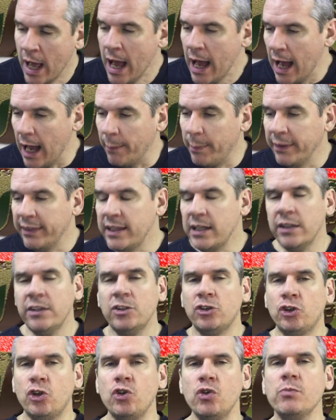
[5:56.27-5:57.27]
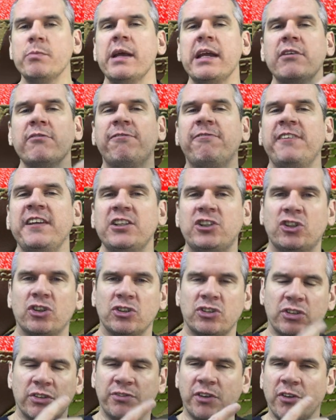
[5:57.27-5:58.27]
But they're the two main
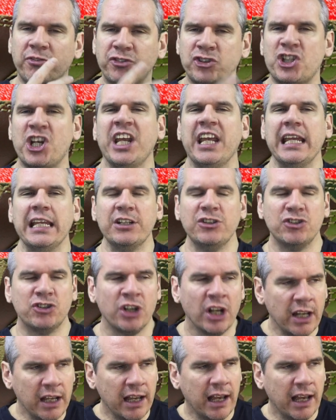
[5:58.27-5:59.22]
features of change